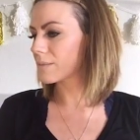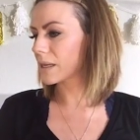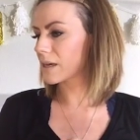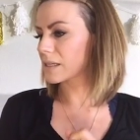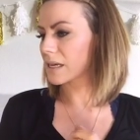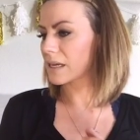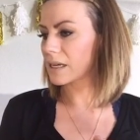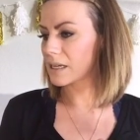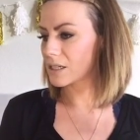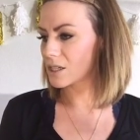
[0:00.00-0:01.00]
something else I
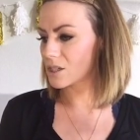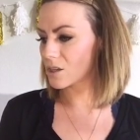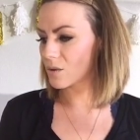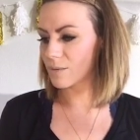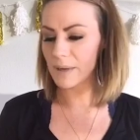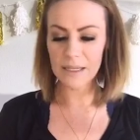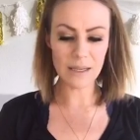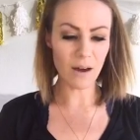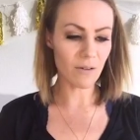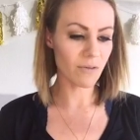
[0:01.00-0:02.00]
needed to do with
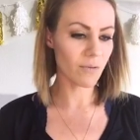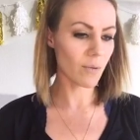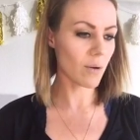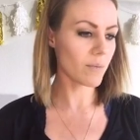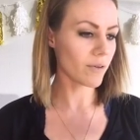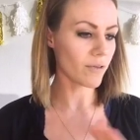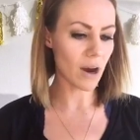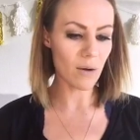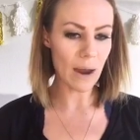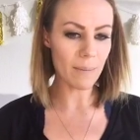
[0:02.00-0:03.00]
myself well,
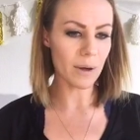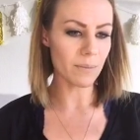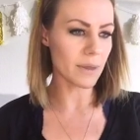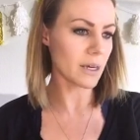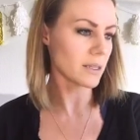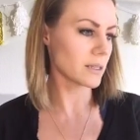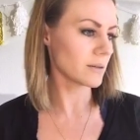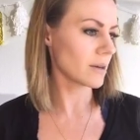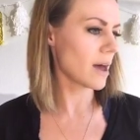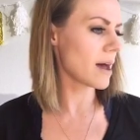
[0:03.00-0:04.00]
before I wrap up
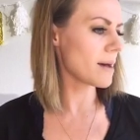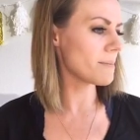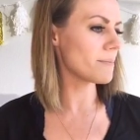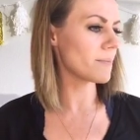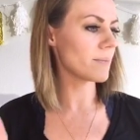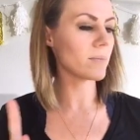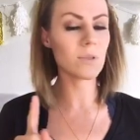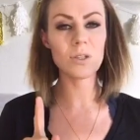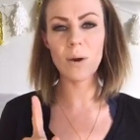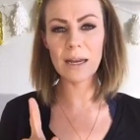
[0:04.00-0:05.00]
this? Um,
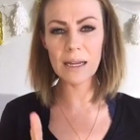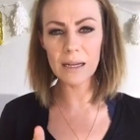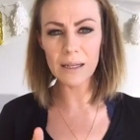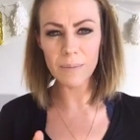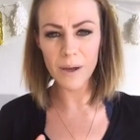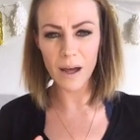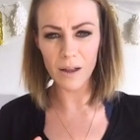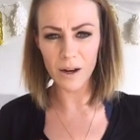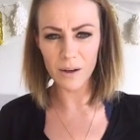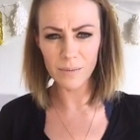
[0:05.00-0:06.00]
so I need a lip
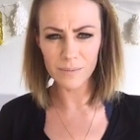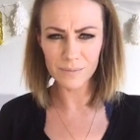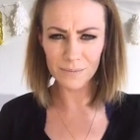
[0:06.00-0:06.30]
color.